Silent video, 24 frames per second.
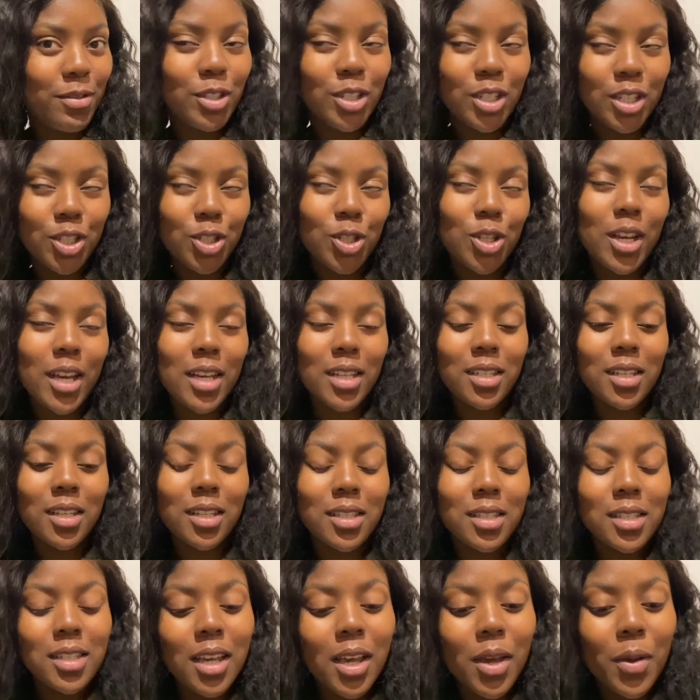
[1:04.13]
so that you guys can
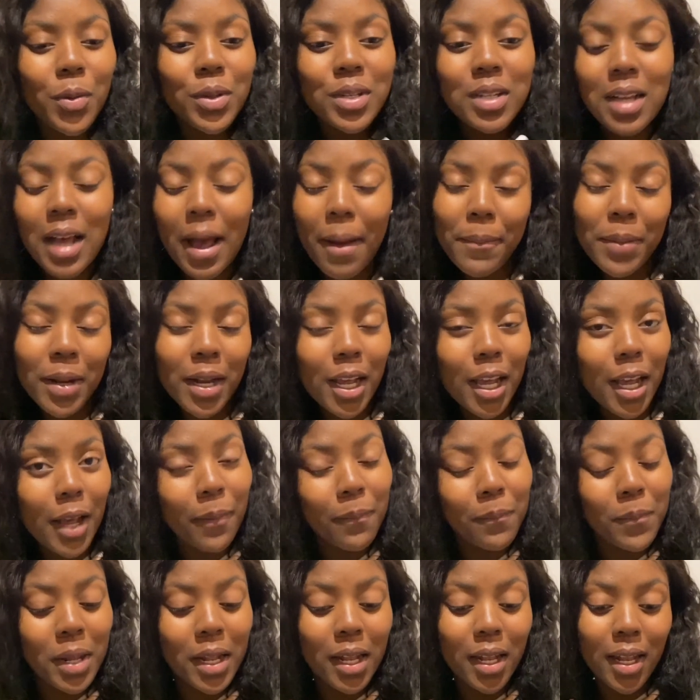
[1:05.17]
see what's happening in
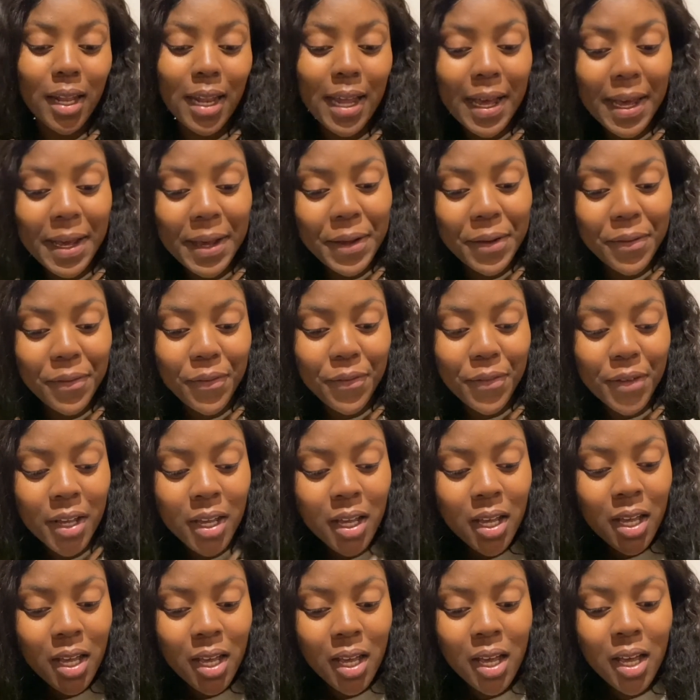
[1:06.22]
my life.
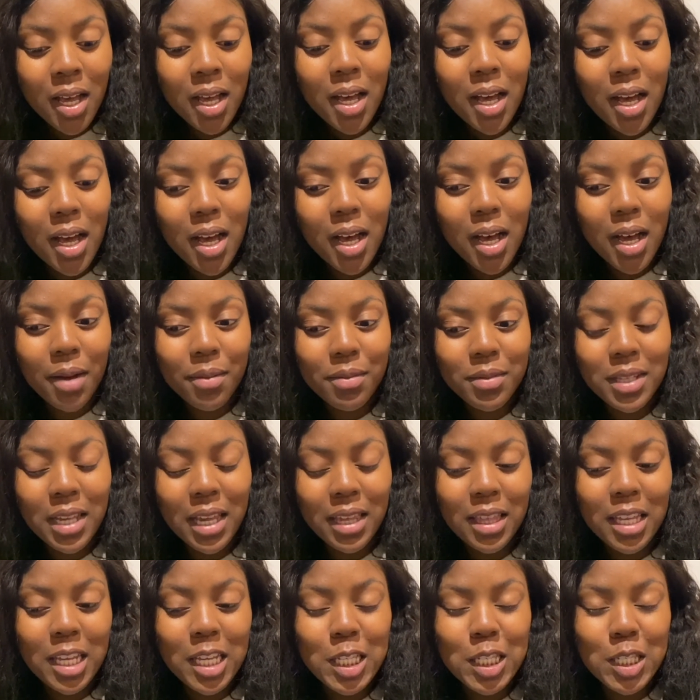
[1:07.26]

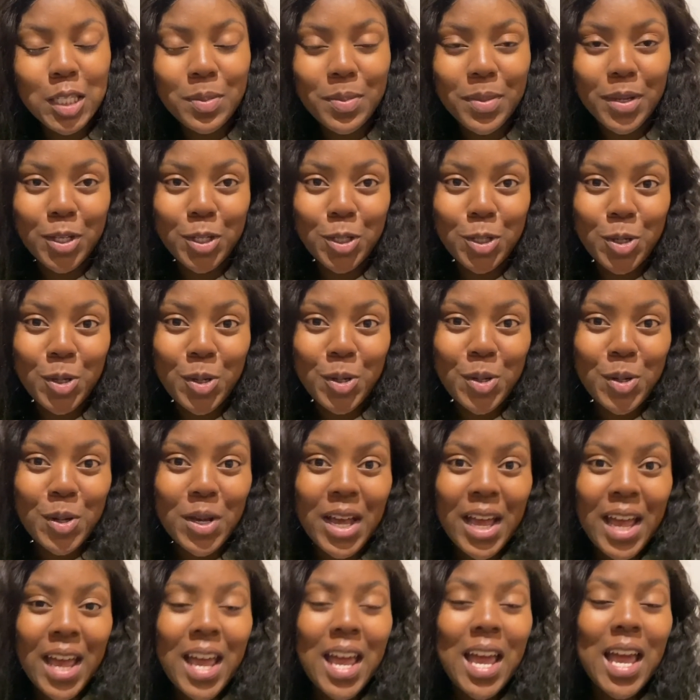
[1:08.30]
Nothing special.
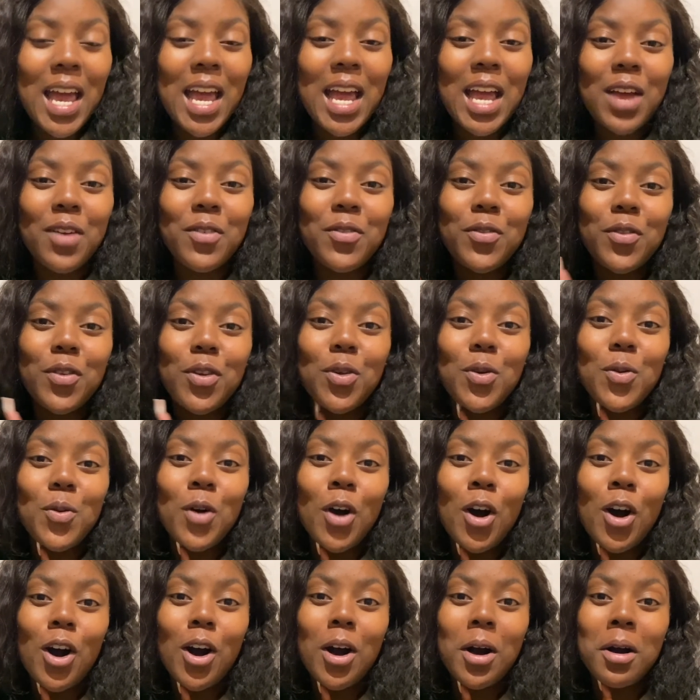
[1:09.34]
If you
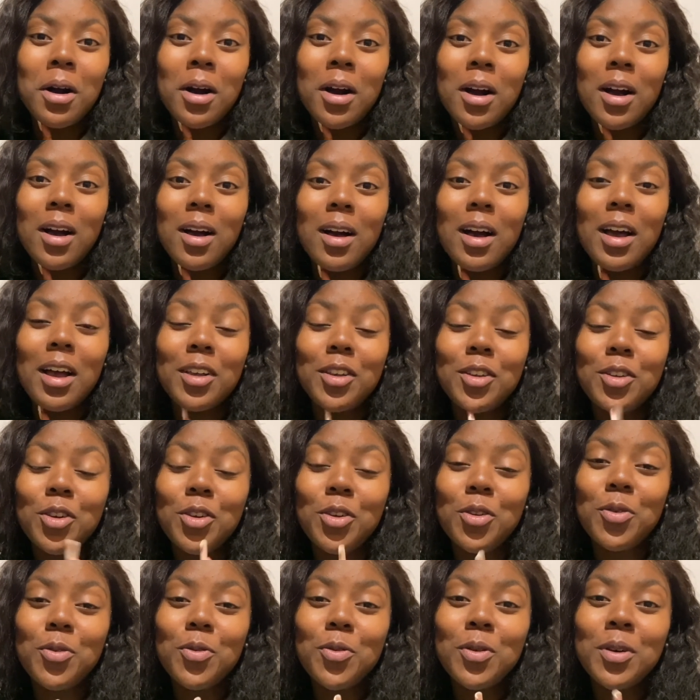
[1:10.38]
are a
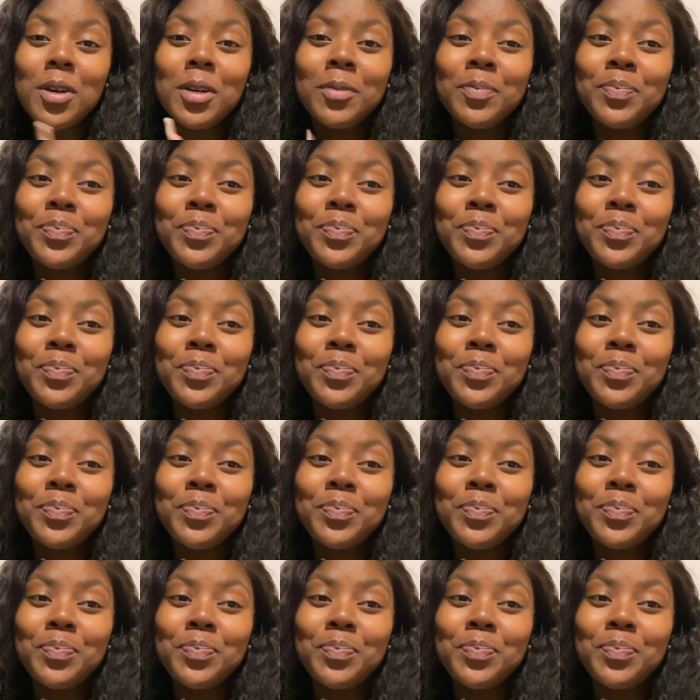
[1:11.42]
new